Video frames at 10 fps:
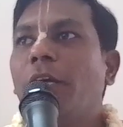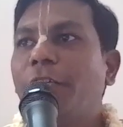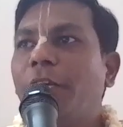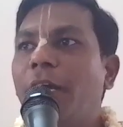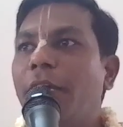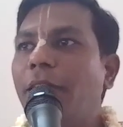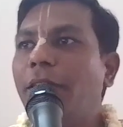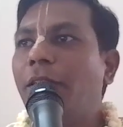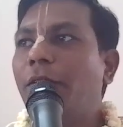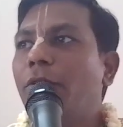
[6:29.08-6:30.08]
Krishna
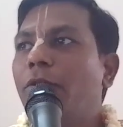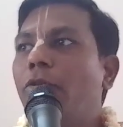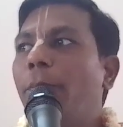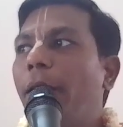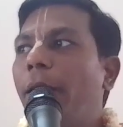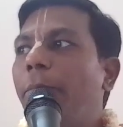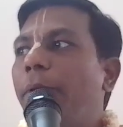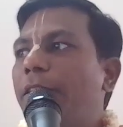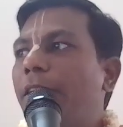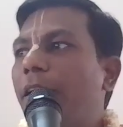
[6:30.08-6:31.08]
is
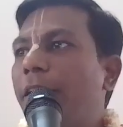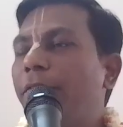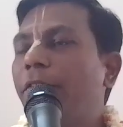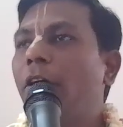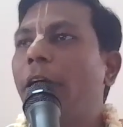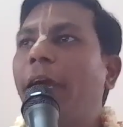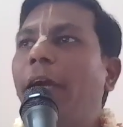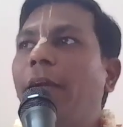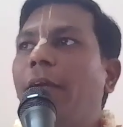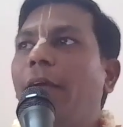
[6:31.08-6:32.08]
Supreme Personality of
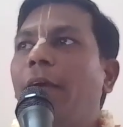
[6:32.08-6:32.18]
Godhead,